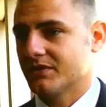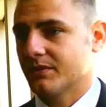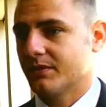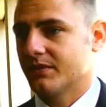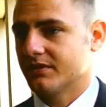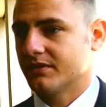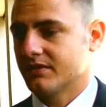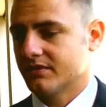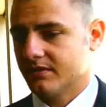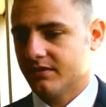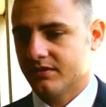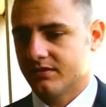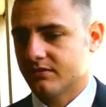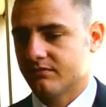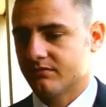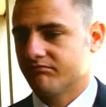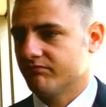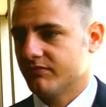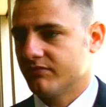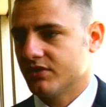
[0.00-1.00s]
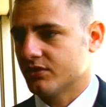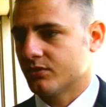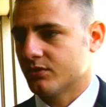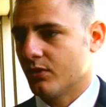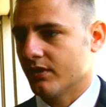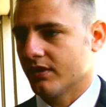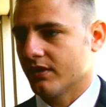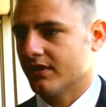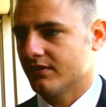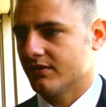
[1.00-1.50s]
So it's just
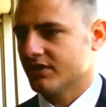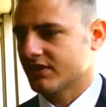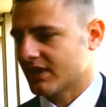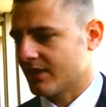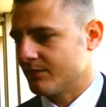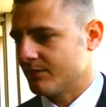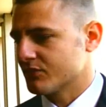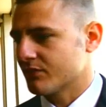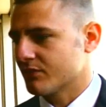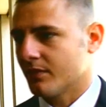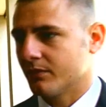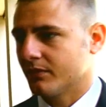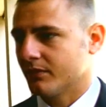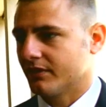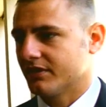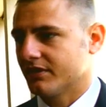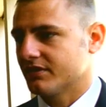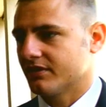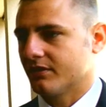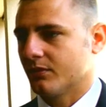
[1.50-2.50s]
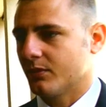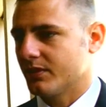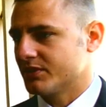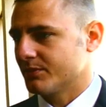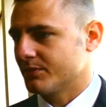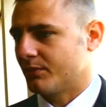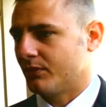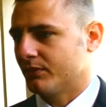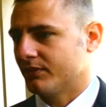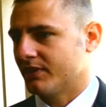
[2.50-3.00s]
work. It just comes around on each other. We
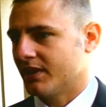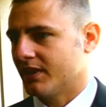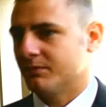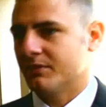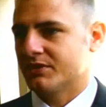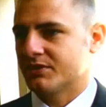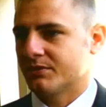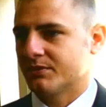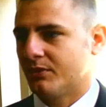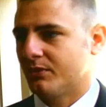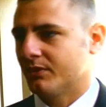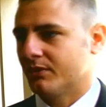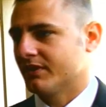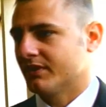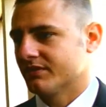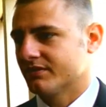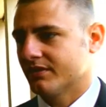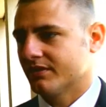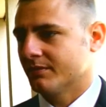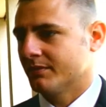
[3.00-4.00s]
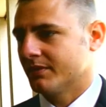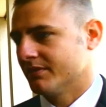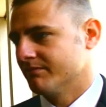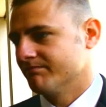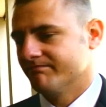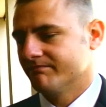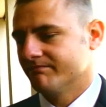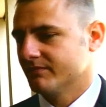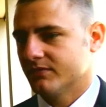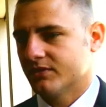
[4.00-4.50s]
support them, they support us, you know what I mean.
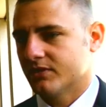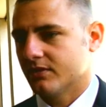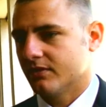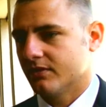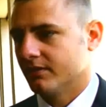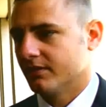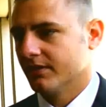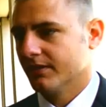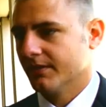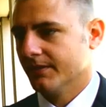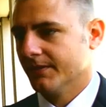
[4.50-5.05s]
So.